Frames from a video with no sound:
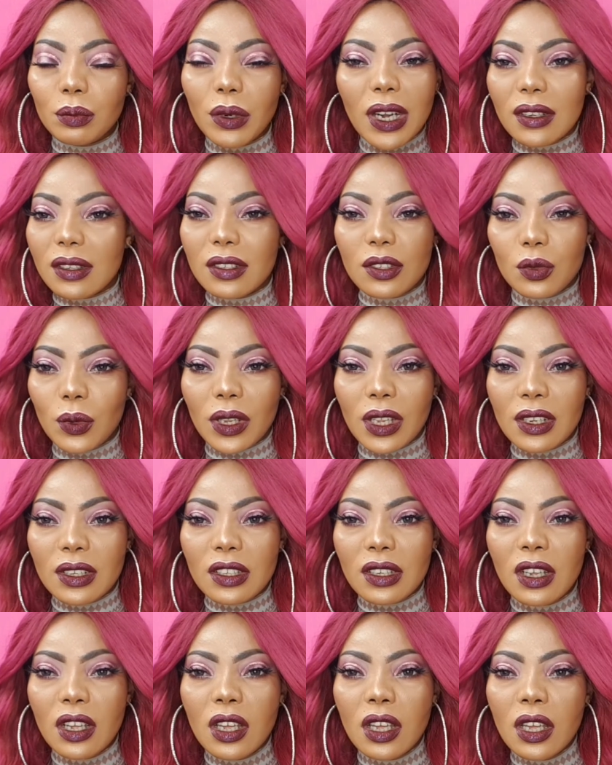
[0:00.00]
practice with
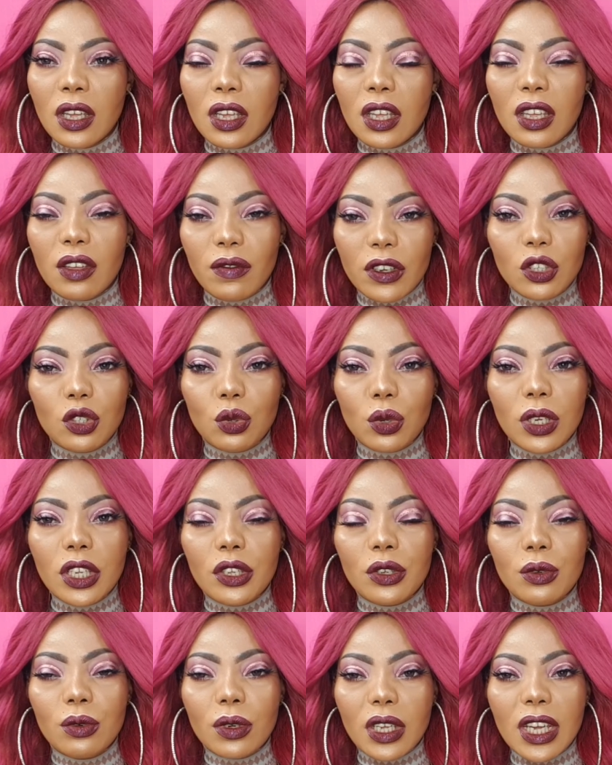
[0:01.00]
it. Eventually
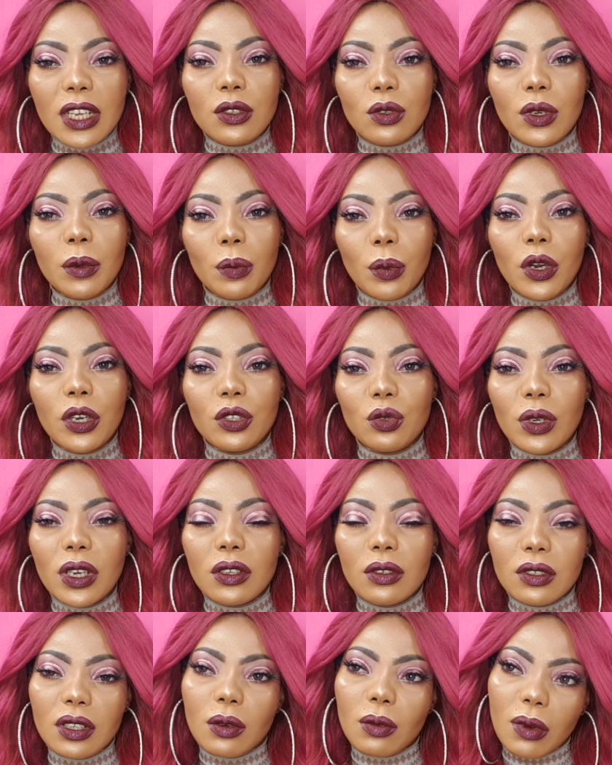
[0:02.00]
you get to a point where
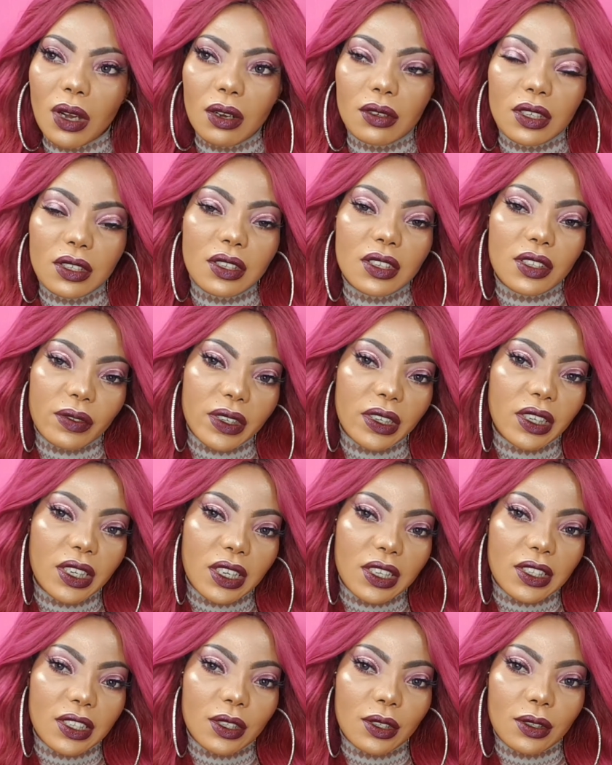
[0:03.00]
you say, wow, this is very
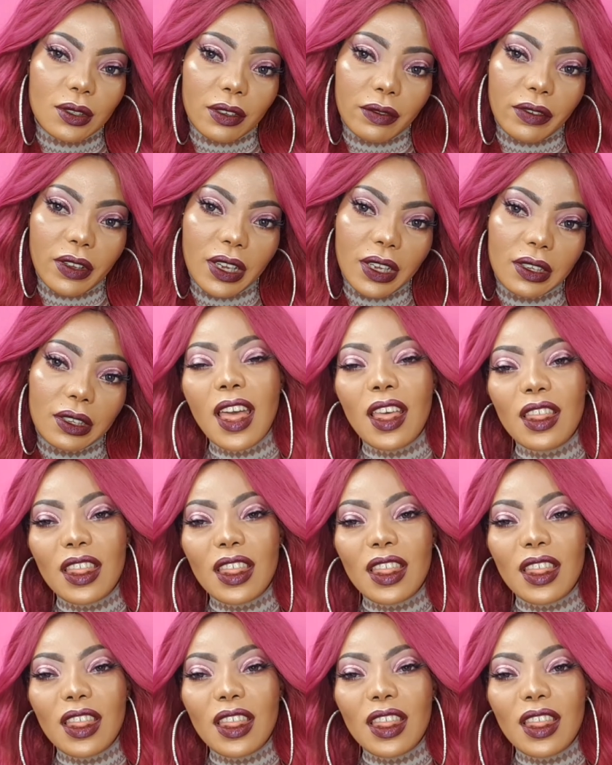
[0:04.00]
easy to define.